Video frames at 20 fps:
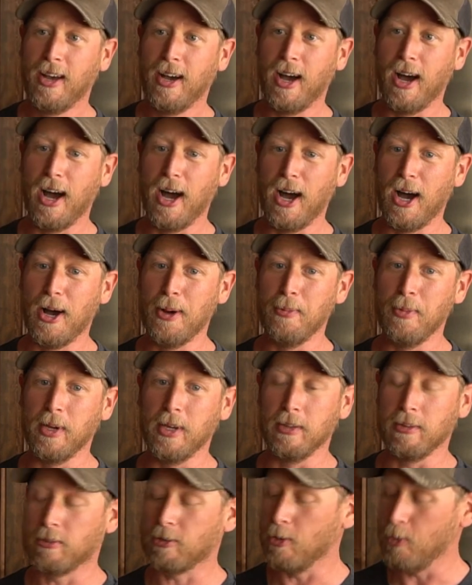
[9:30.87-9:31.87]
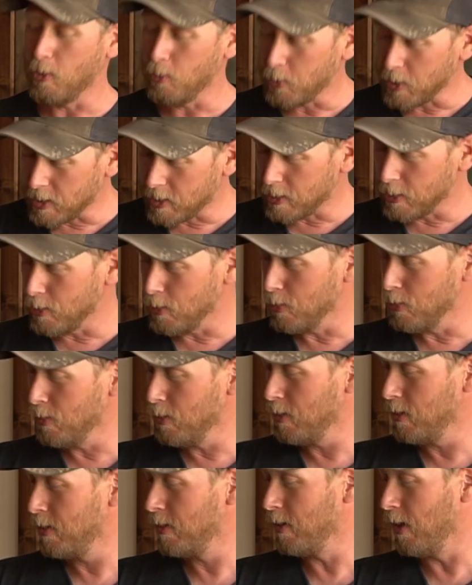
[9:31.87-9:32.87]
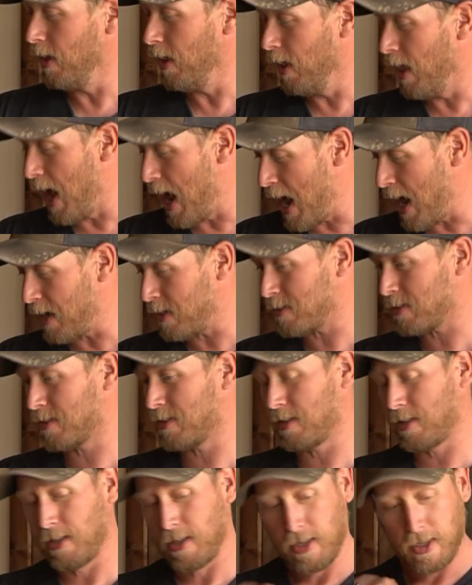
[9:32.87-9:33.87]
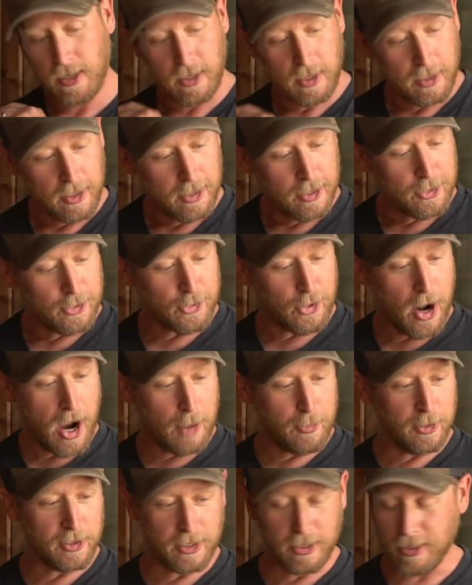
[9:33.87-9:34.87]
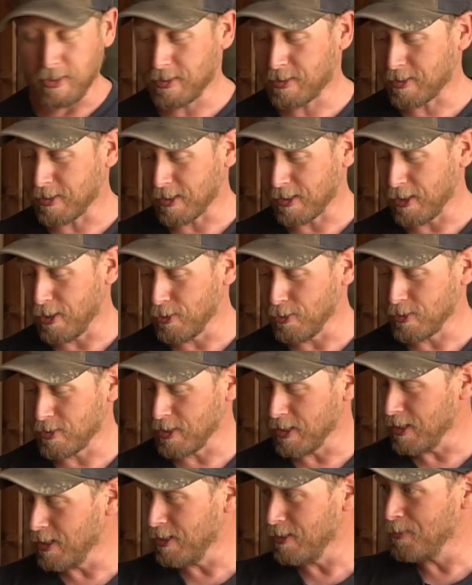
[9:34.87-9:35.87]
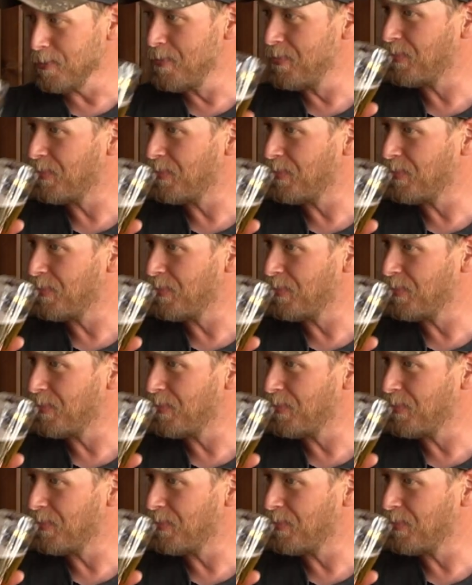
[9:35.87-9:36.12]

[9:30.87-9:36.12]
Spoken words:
And so what we do, the last drop of yeast that goes in,